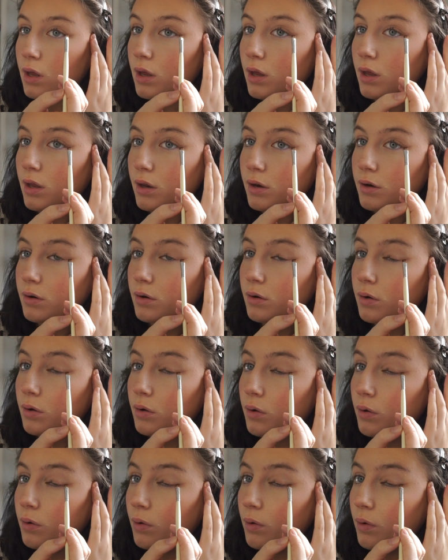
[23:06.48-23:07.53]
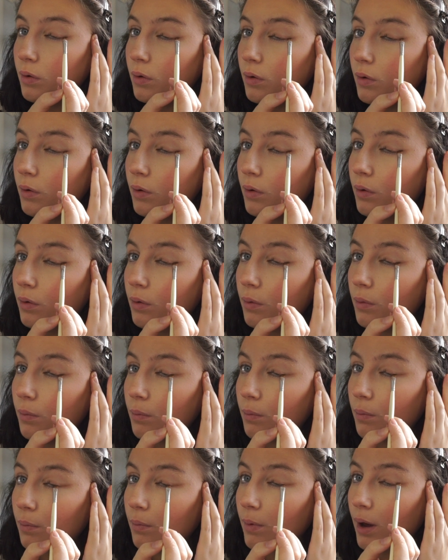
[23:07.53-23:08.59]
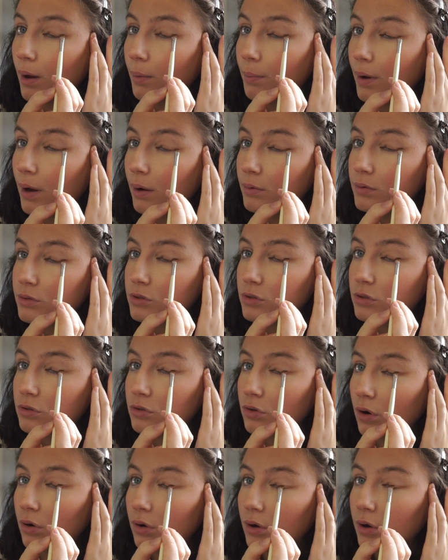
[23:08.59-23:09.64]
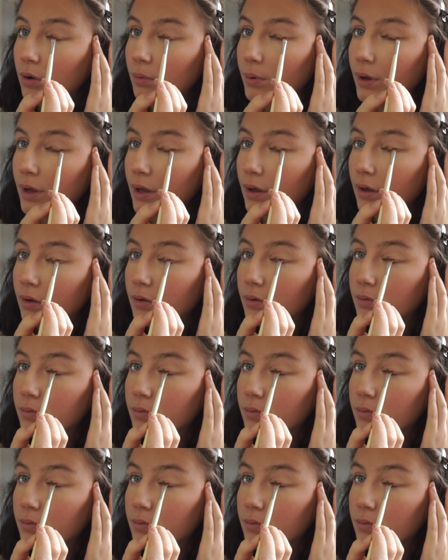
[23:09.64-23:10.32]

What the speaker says: and map out a stronger wing.